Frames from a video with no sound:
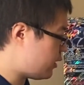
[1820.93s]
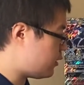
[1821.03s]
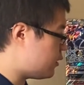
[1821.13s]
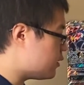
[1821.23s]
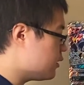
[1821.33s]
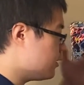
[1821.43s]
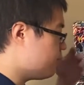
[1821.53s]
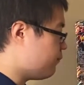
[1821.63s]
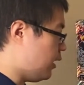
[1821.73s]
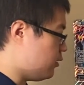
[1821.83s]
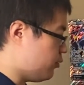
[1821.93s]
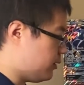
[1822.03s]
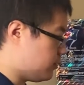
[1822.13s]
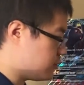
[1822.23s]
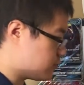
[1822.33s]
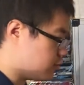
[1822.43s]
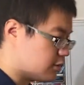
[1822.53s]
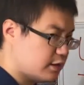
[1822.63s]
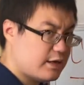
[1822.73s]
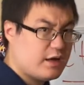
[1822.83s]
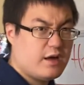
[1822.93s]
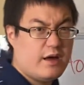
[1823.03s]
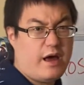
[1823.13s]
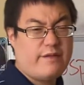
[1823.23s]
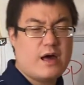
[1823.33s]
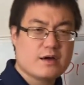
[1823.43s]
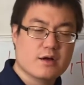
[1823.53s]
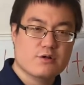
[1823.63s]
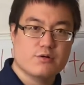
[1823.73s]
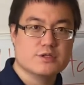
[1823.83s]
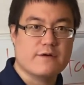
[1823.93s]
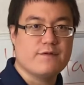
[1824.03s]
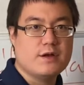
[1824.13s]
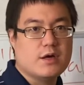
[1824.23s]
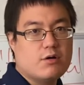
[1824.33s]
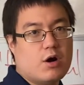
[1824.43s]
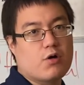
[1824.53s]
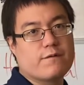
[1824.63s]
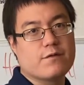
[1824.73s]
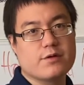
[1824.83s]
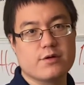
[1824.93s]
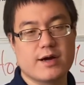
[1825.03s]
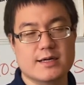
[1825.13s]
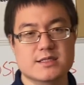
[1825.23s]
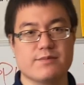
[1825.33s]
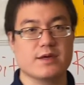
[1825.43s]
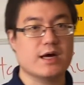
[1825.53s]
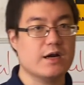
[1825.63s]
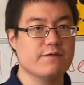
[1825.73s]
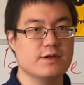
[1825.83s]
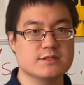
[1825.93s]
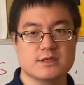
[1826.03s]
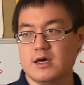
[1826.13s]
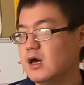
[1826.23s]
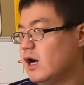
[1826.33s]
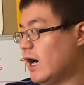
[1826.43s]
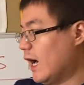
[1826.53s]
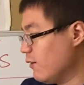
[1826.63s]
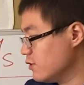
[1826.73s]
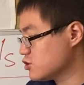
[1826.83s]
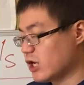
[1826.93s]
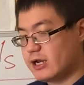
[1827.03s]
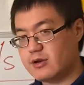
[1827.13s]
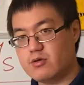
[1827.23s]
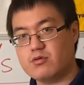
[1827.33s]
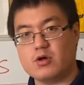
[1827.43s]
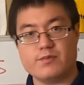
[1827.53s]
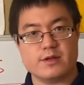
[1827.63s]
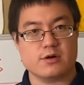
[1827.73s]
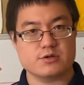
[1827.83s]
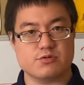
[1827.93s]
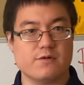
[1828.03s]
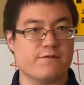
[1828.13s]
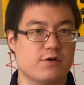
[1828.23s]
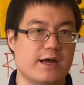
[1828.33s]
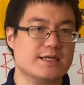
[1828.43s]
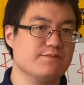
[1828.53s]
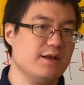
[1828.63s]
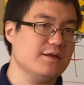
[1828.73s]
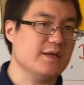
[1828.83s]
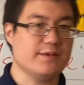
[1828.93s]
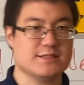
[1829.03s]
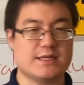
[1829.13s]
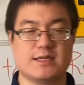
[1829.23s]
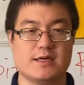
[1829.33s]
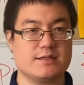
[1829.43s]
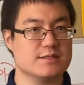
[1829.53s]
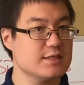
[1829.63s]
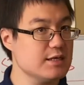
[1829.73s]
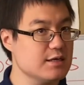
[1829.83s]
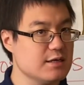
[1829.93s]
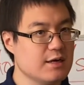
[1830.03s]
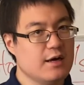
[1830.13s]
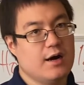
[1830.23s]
right here by L'Hopital's rule. And that concludes our video. Hopefully you got something out of this. I would try to do L'Hopital's rule for as many limits as I can see.